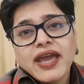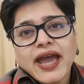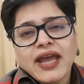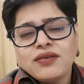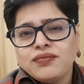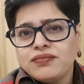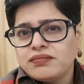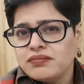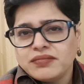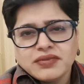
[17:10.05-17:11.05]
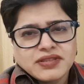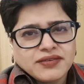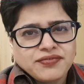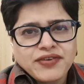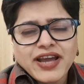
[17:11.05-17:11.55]
and the
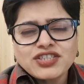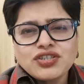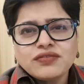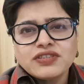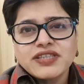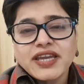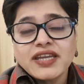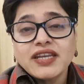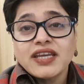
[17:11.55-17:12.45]
fraction of the second